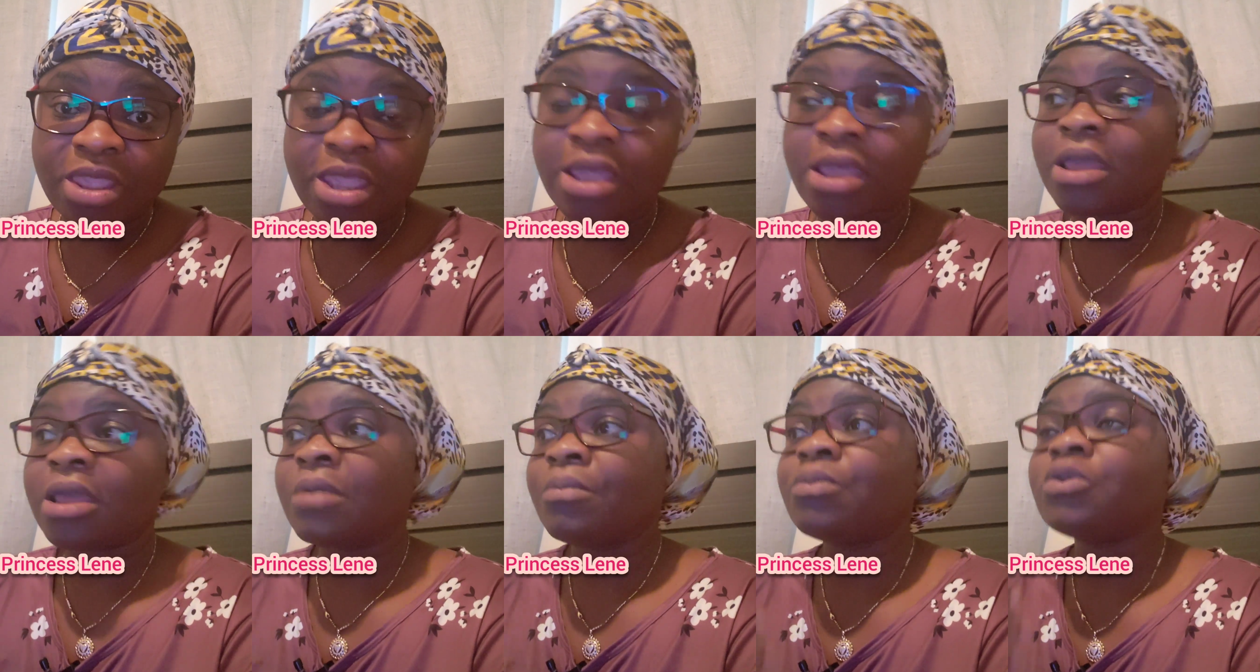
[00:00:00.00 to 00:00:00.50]

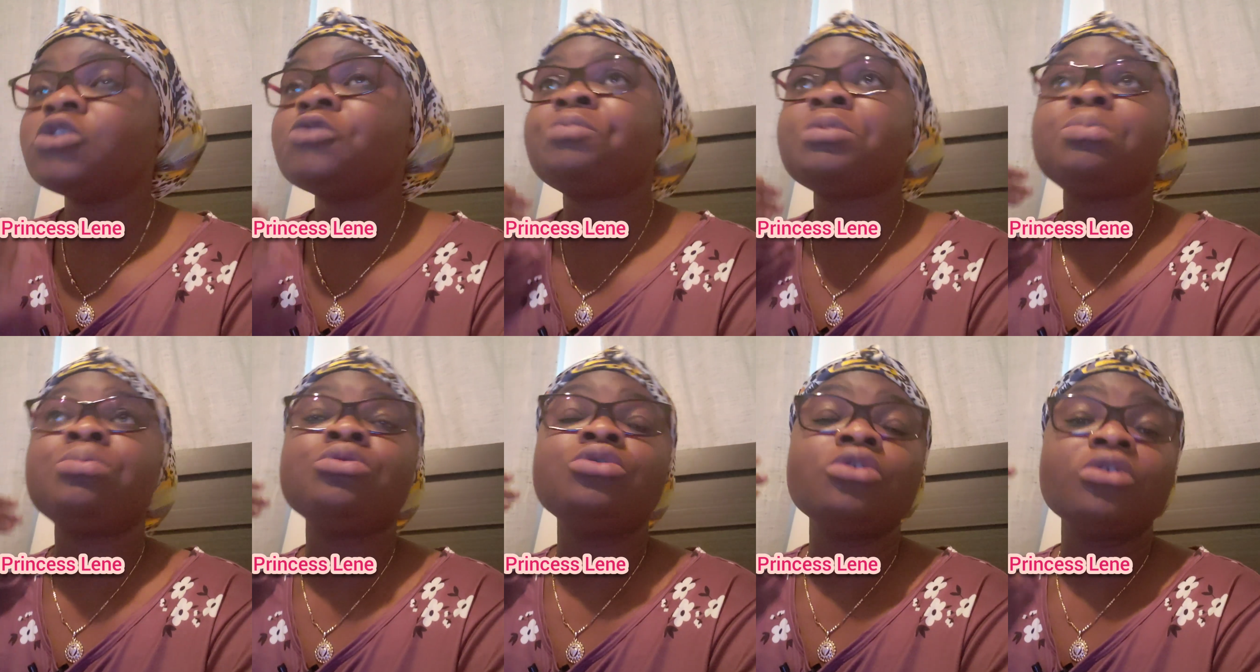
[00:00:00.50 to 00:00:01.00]
And most
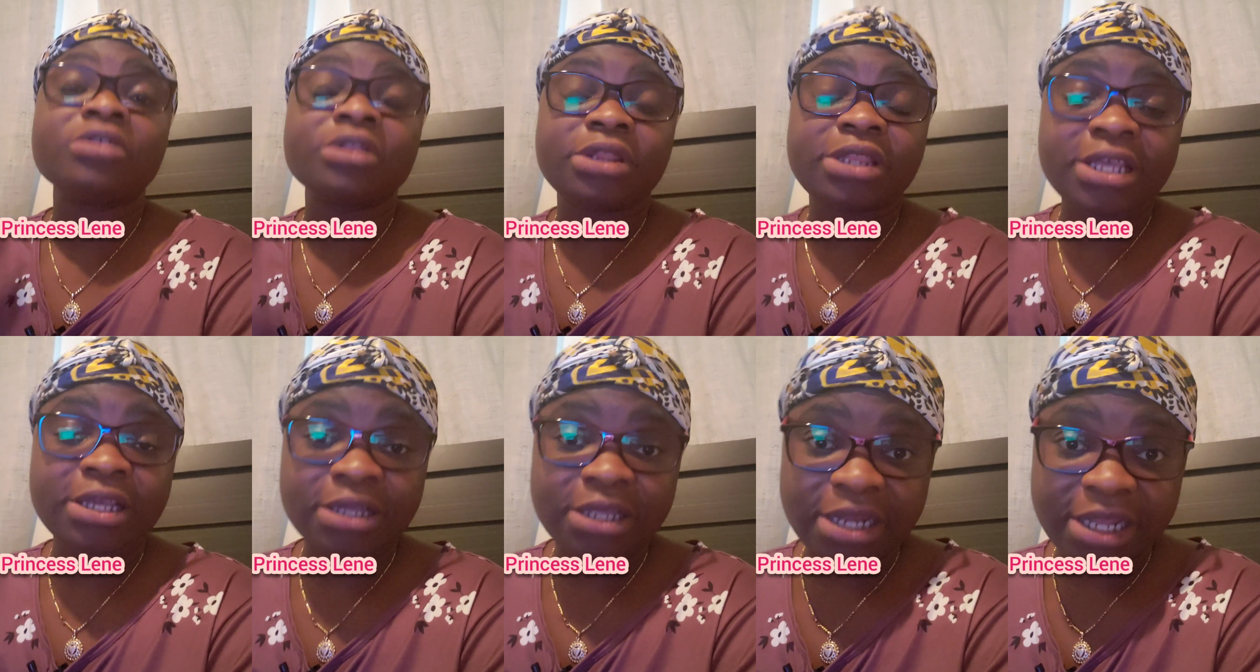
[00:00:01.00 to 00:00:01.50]
people don't
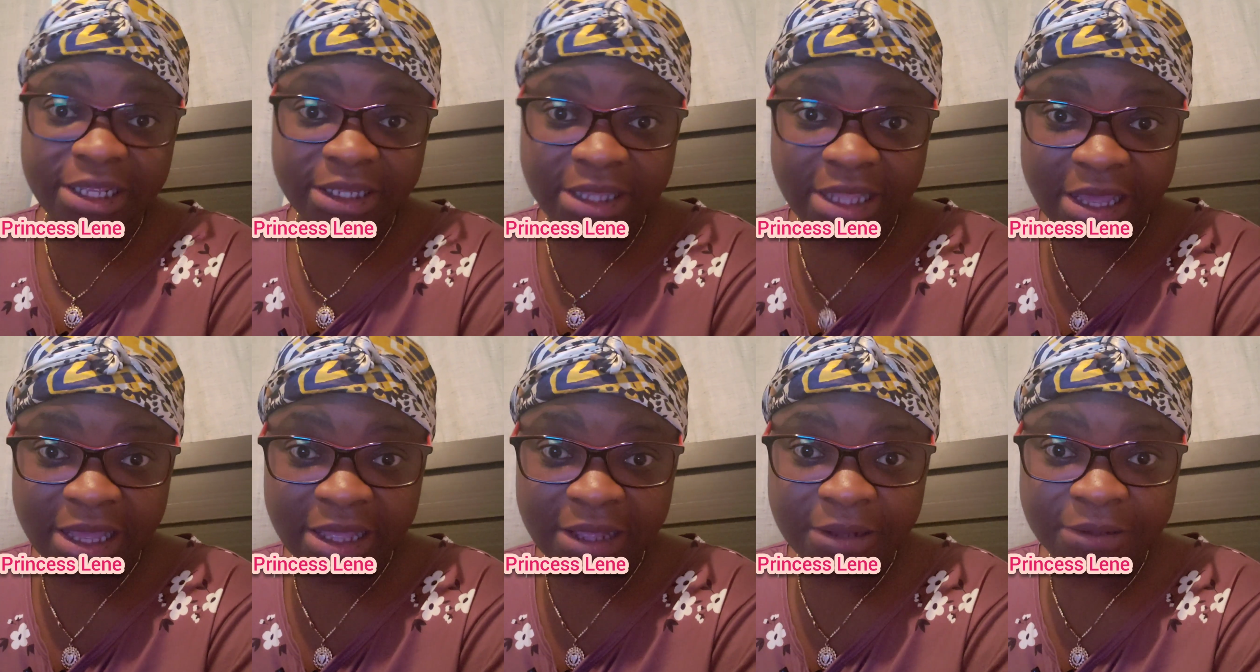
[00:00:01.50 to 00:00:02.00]
think like
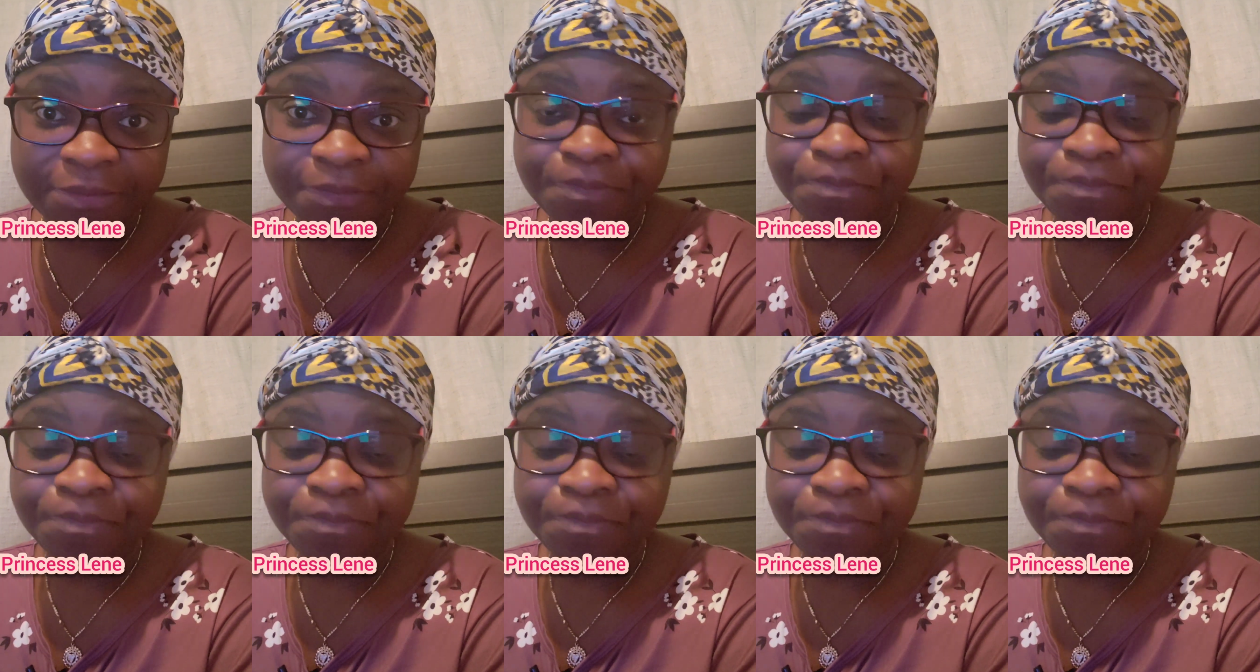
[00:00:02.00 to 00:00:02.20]
that